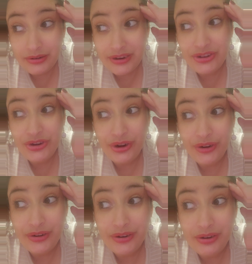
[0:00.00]
to
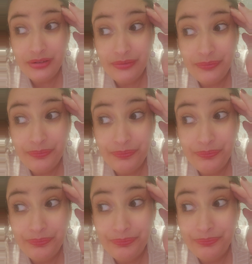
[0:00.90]
start.
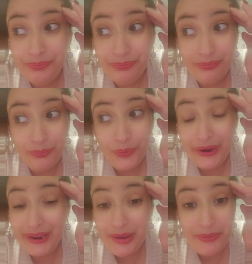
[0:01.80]

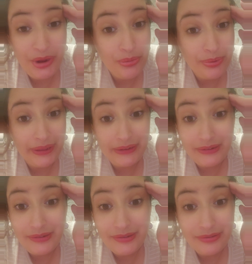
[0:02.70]
When I get my own
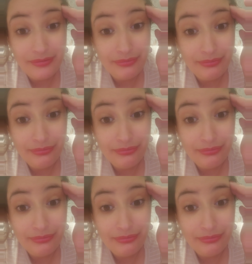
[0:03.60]
place,